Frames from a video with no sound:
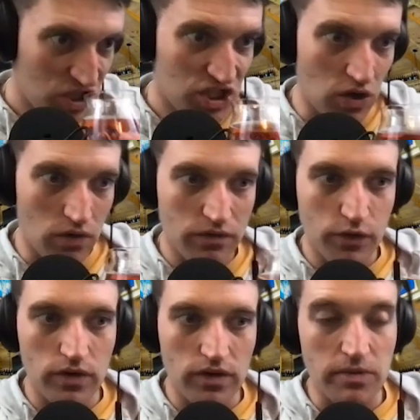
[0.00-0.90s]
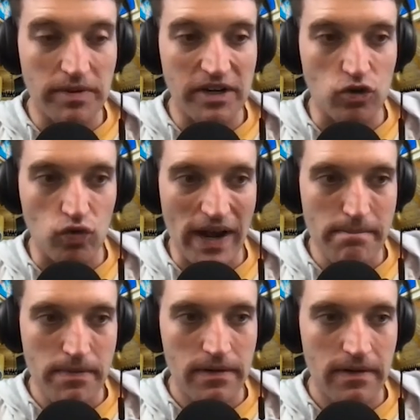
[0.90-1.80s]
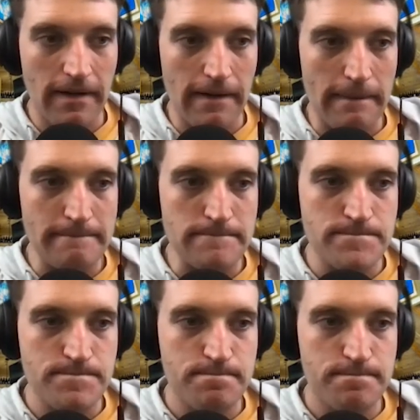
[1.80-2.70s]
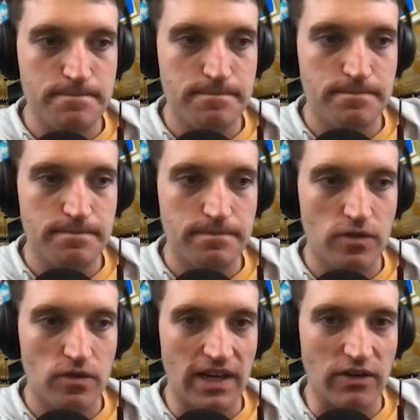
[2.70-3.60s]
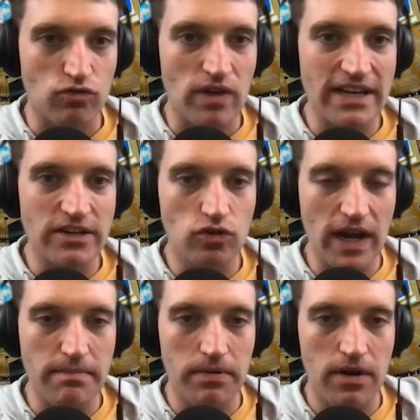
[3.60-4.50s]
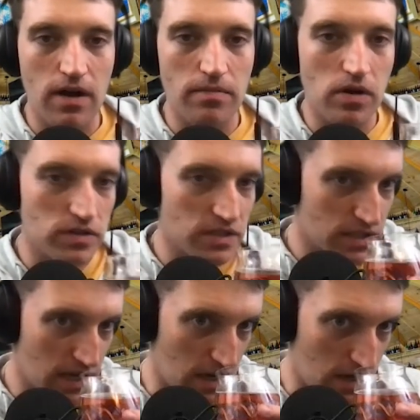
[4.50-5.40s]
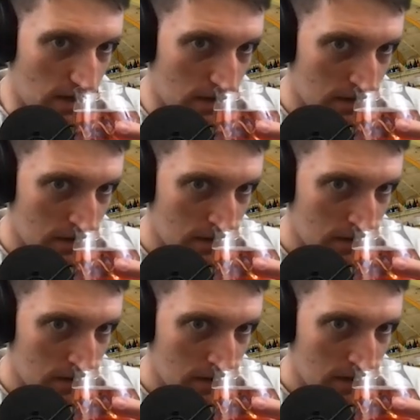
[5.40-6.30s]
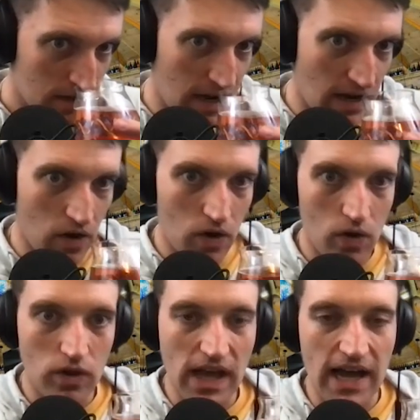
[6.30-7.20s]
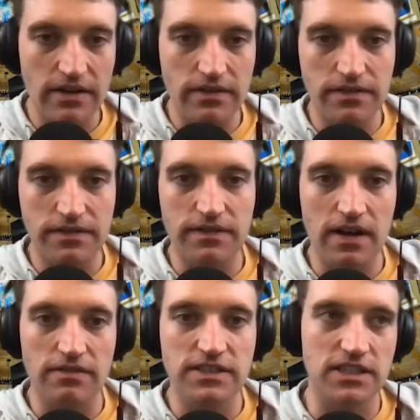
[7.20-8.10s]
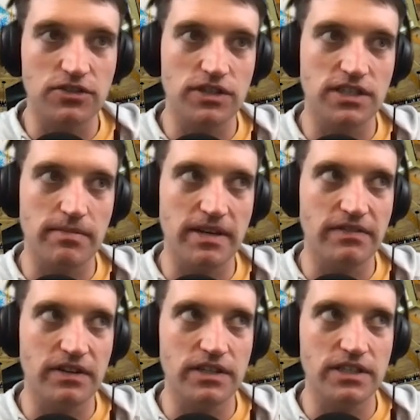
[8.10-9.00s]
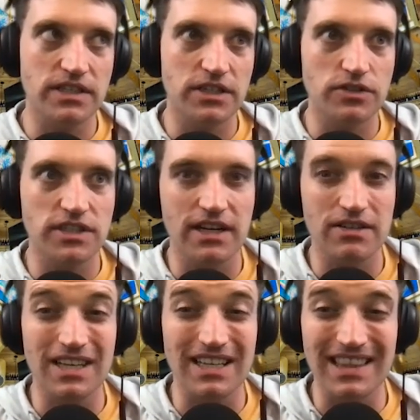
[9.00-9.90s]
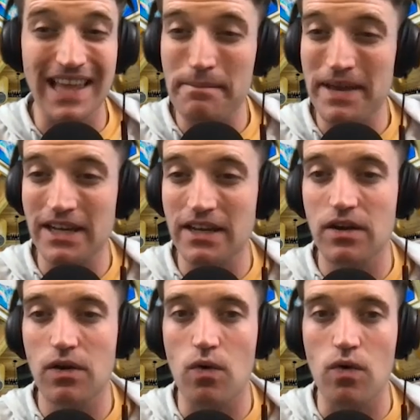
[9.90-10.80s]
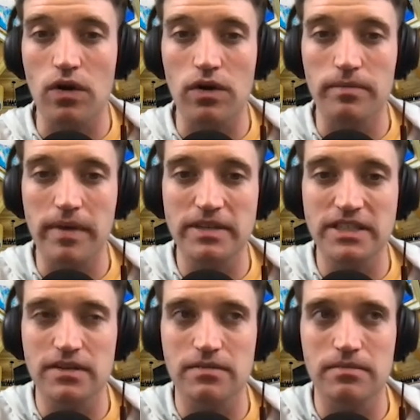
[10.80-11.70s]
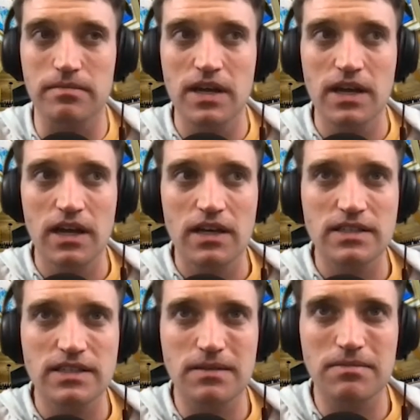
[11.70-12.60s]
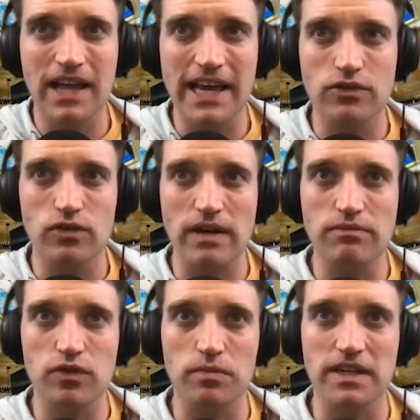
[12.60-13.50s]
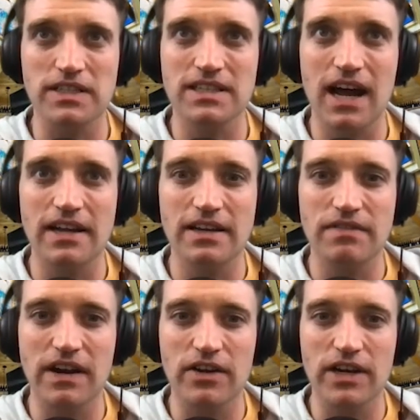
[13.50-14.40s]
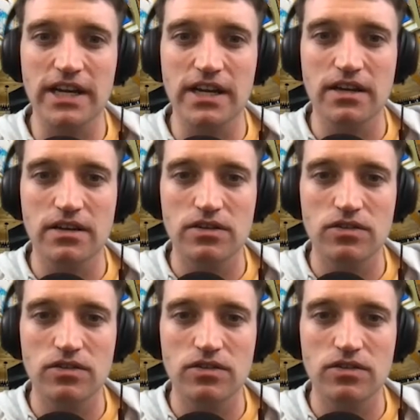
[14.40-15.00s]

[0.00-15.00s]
stone fruit, a little bit of grape. Um, Ooh. Like red grape almost. Uh, not a whole lot of, of citrus. I mean, if there is a citrus in there, it's like lemon or maybe some some light grapefruit, but it's not very